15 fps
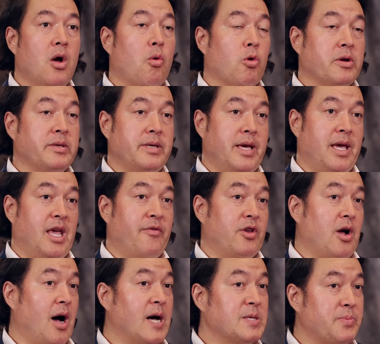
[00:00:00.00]
We're seeing
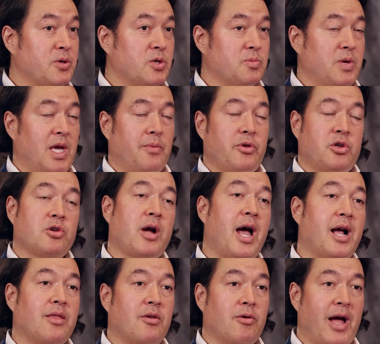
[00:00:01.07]
even hospitals being able to
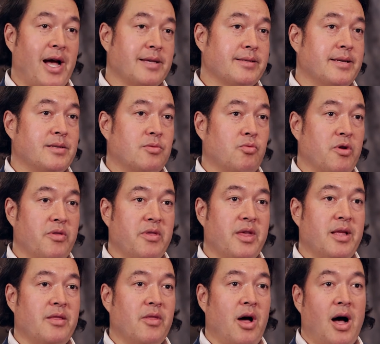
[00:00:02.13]
track their assets
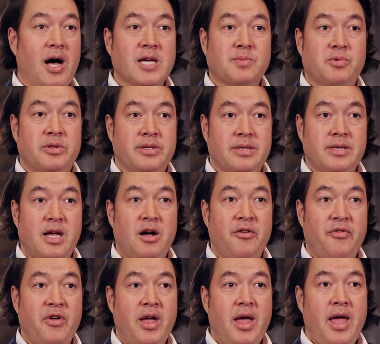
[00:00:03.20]
within the hospital
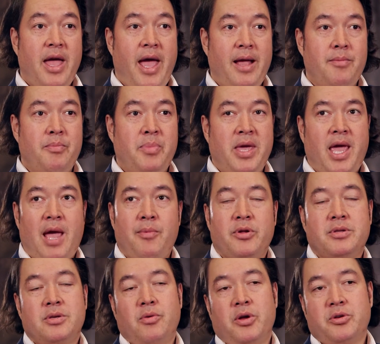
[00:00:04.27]
itself and be able
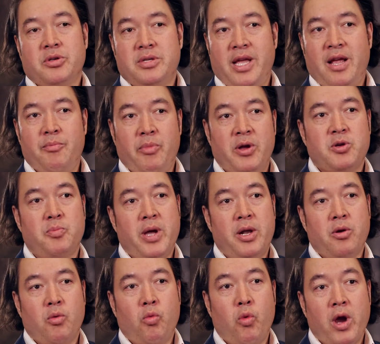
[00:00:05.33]
to understand much
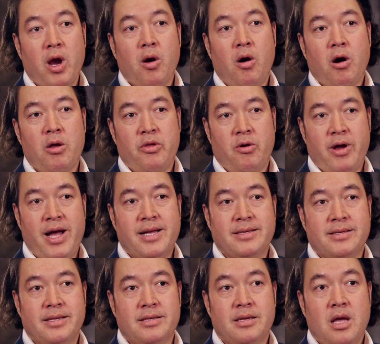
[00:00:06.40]
better where are their
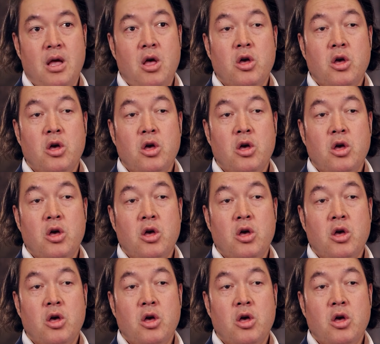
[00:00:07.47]
assets.